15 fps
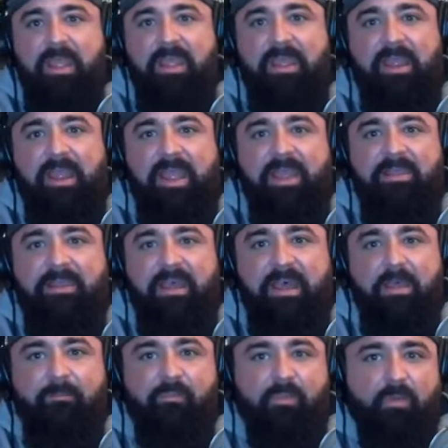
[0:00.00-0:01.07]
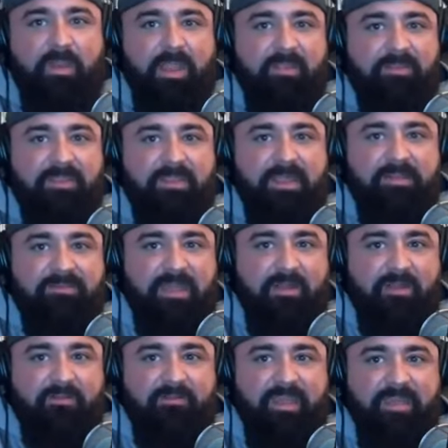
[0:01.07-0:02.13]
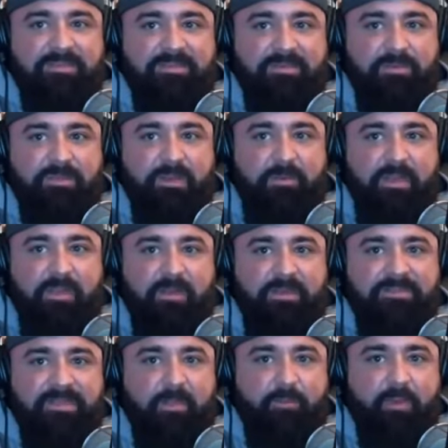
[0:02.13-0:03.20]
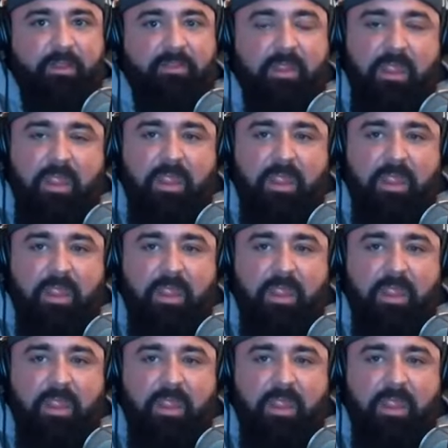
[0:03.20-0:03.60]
And we got the Dent on Dents, who's going to be hooking us up with